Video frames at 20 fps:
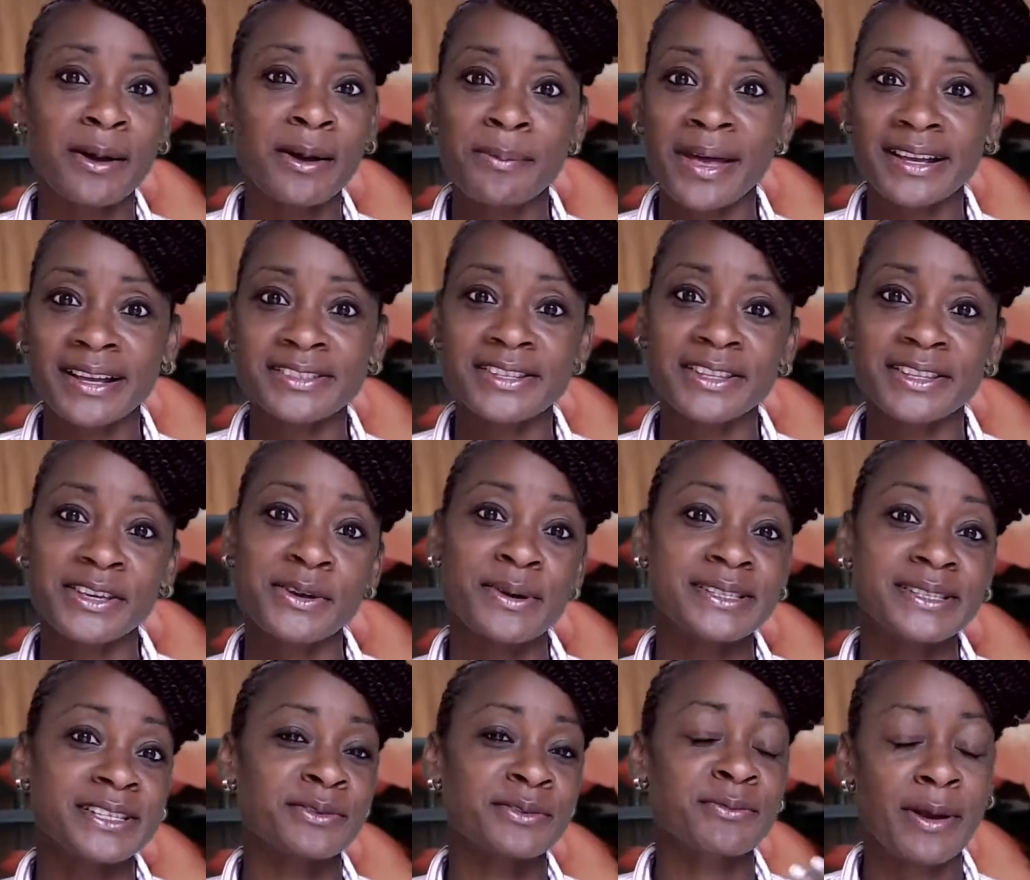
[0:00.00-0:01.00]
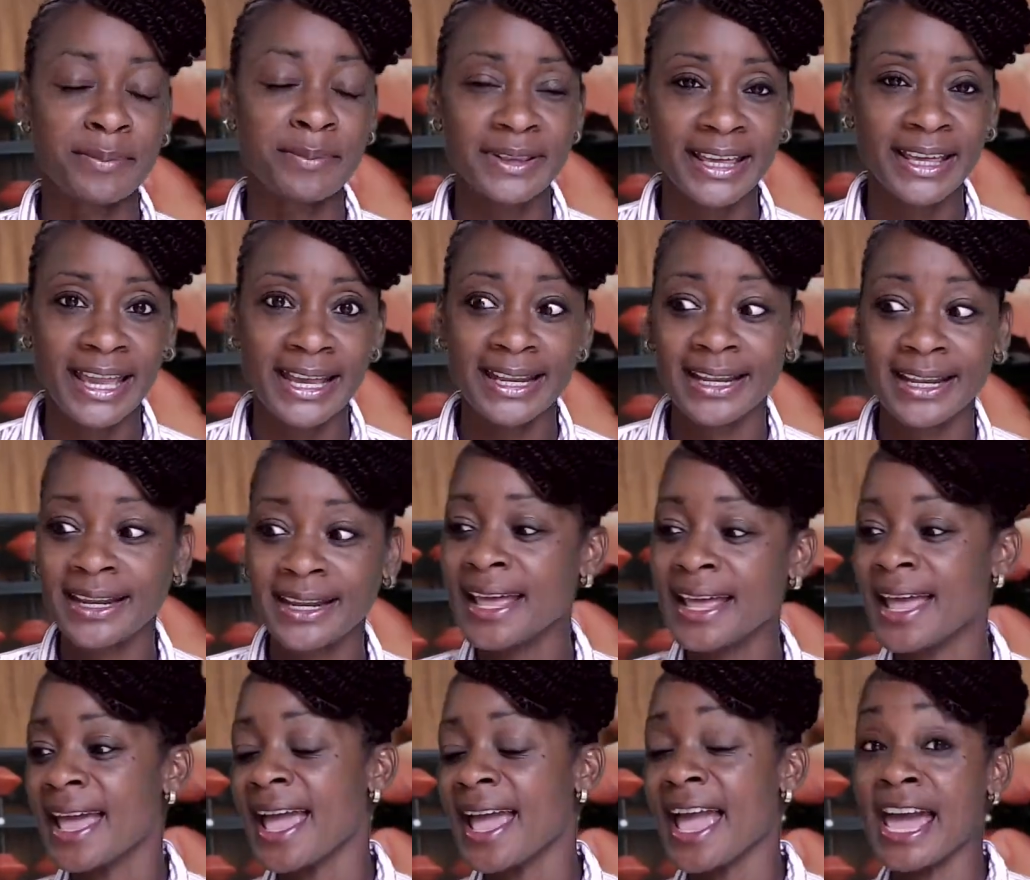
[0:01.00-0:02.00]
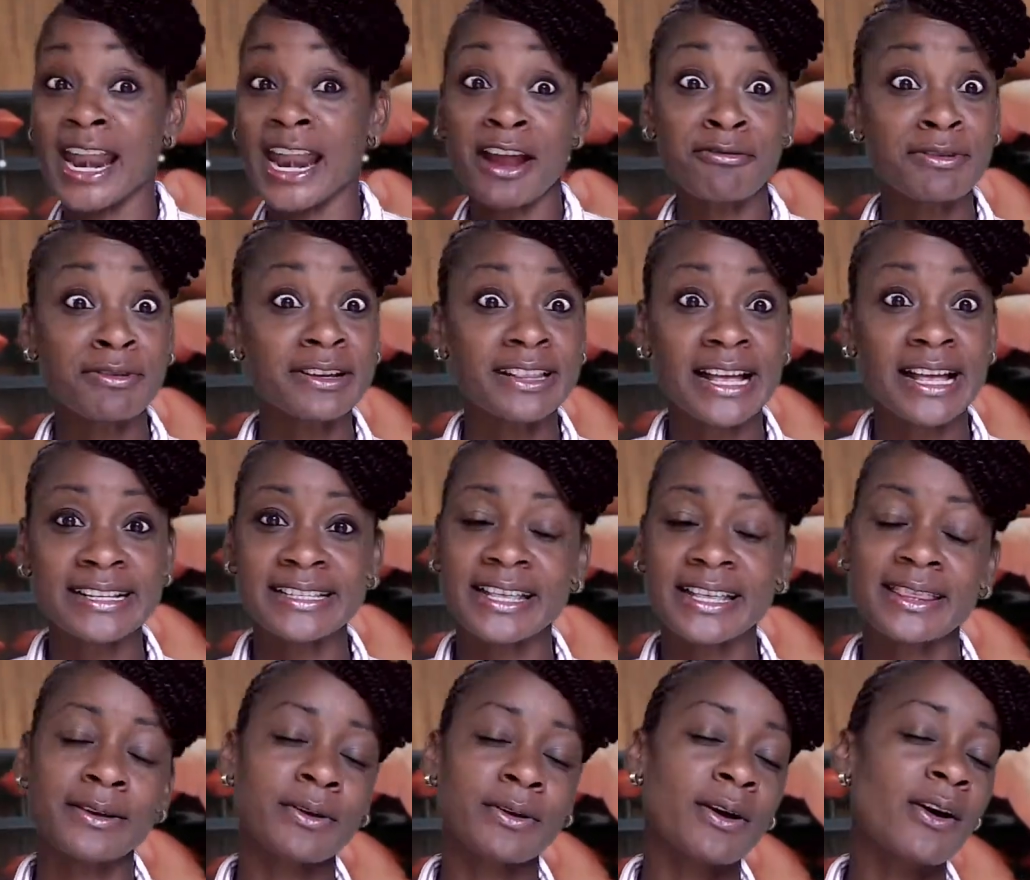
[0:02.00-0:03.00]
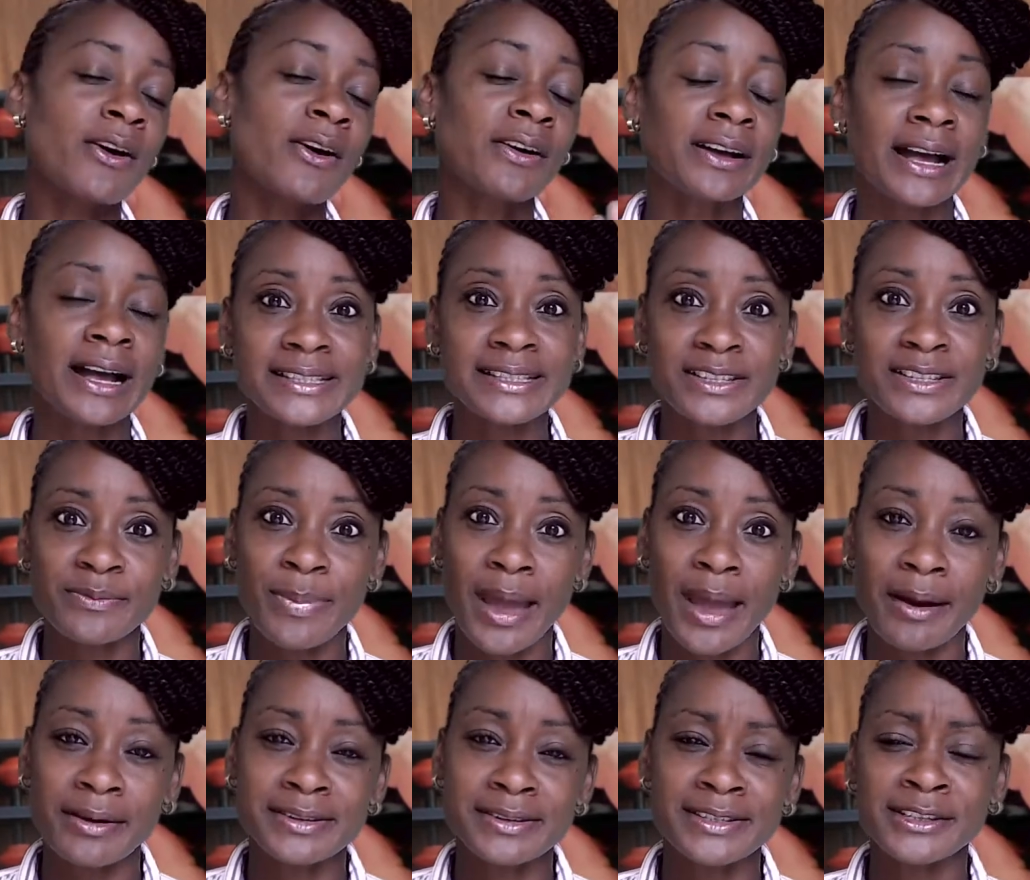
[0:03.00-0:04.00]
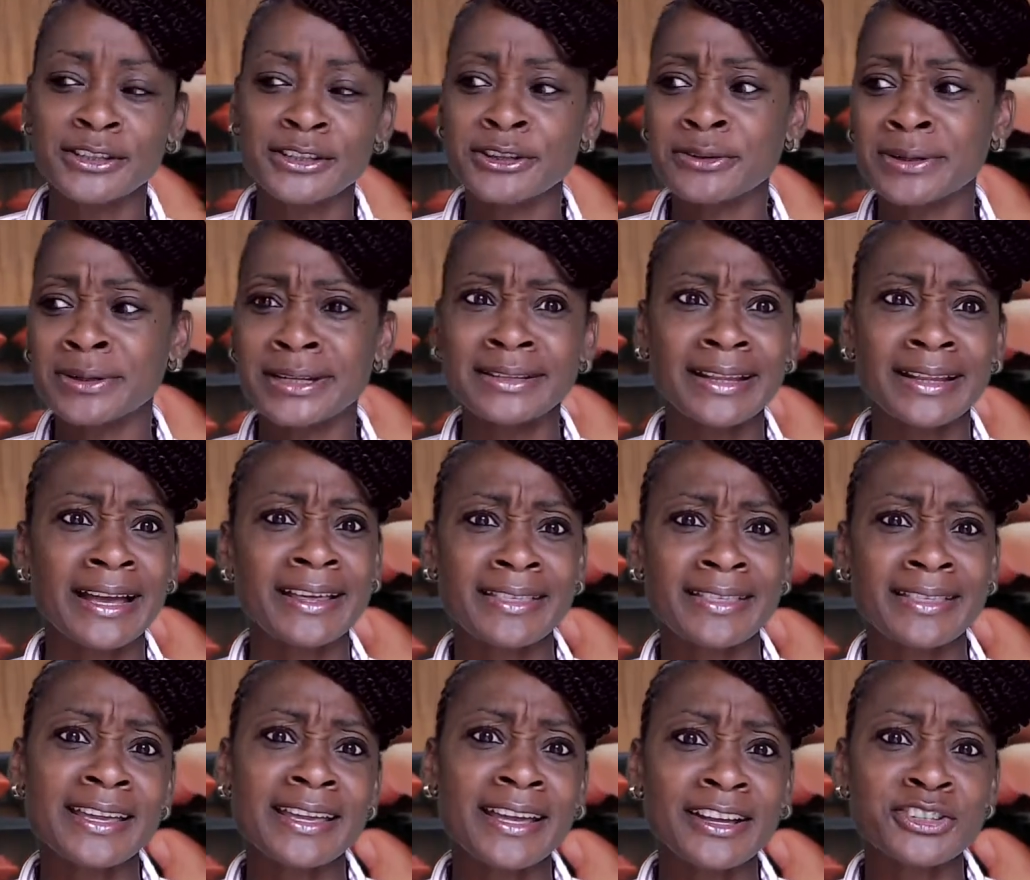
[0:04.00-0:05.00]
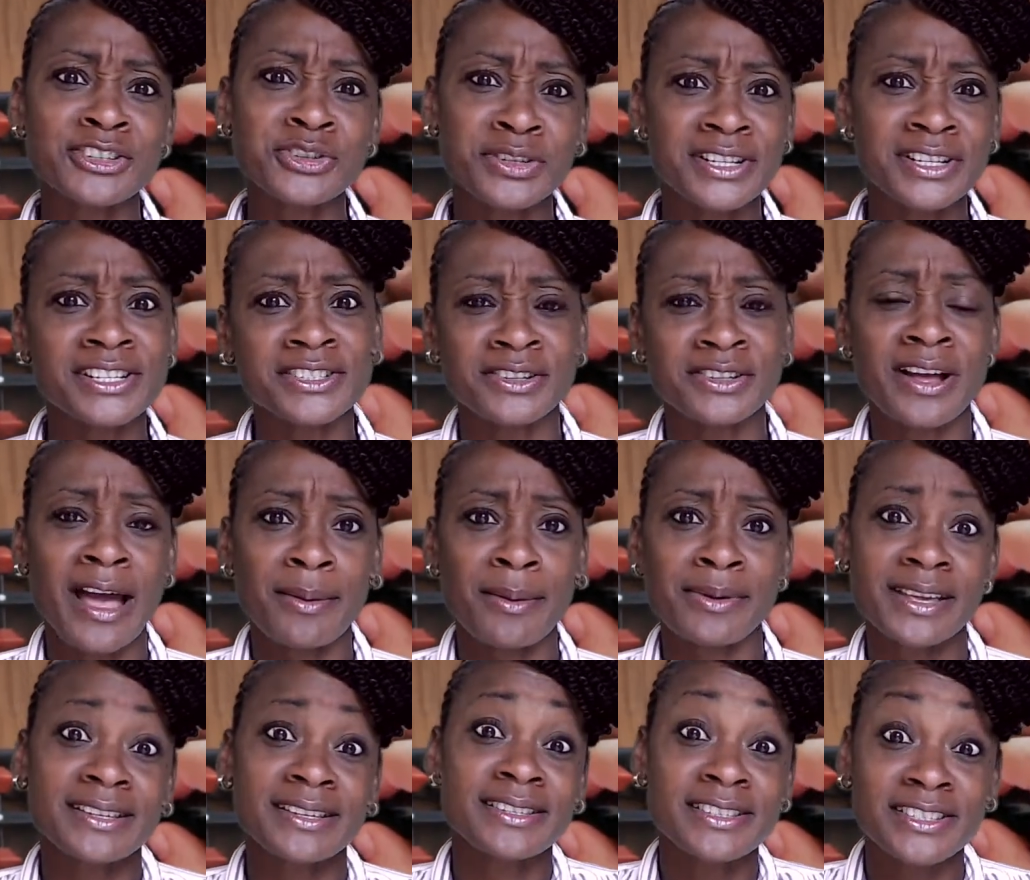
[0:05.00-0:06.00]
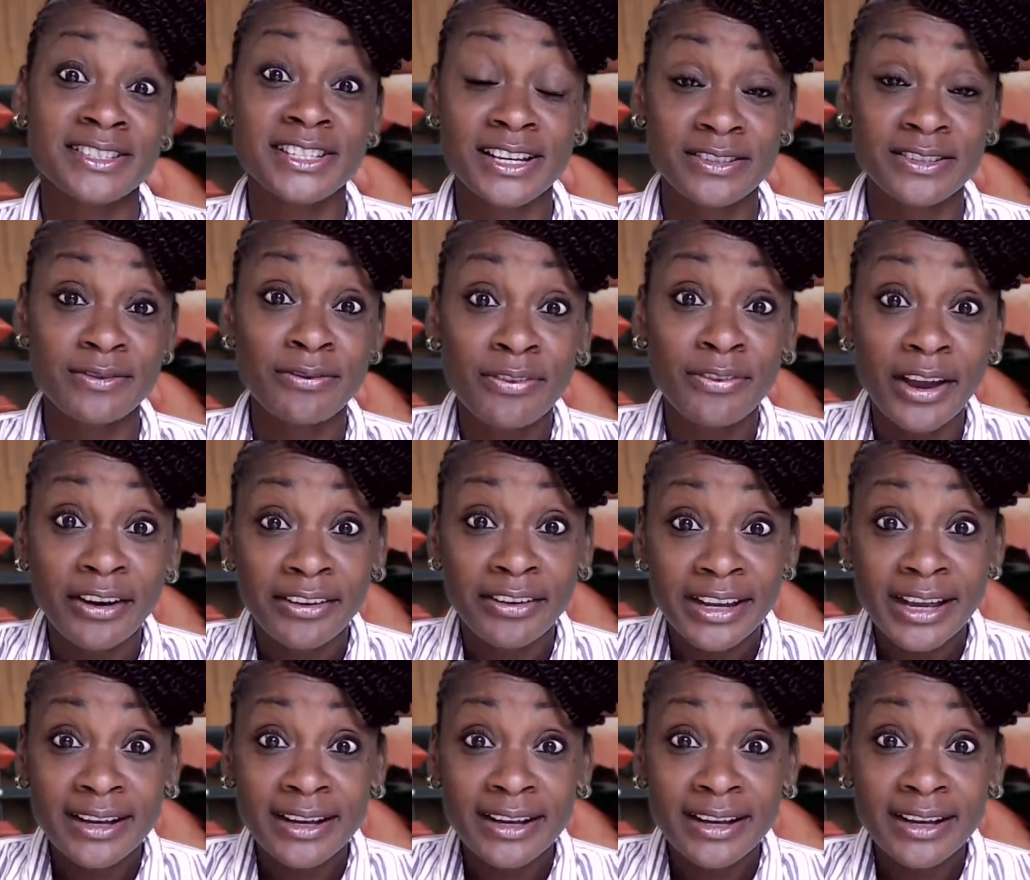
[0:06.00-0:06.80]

back to the US and replicate it. And I realized that there were all kinds of barriers, including like the traditional abacus is just very